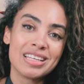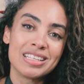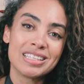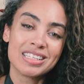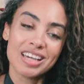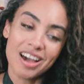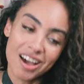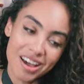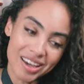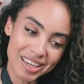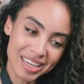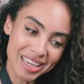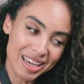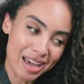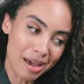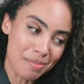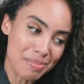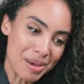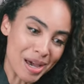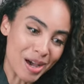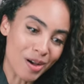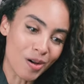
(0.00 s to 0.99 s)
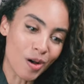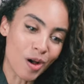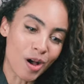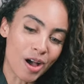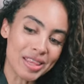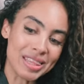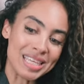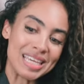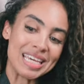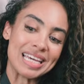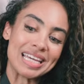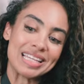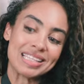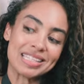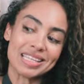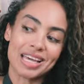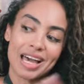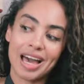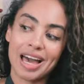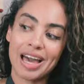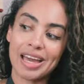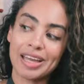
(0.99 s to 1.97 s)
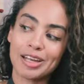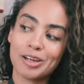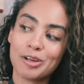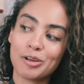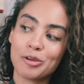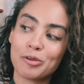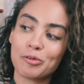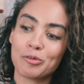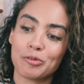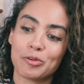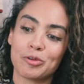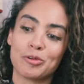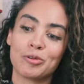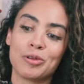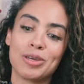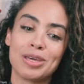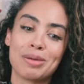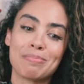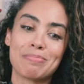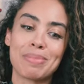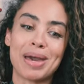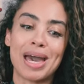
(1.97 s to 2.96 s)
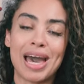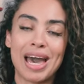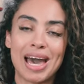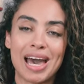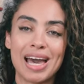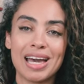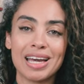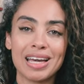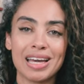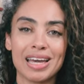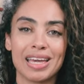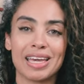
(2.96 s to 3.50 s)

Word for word: talking about the entire Fruity pack.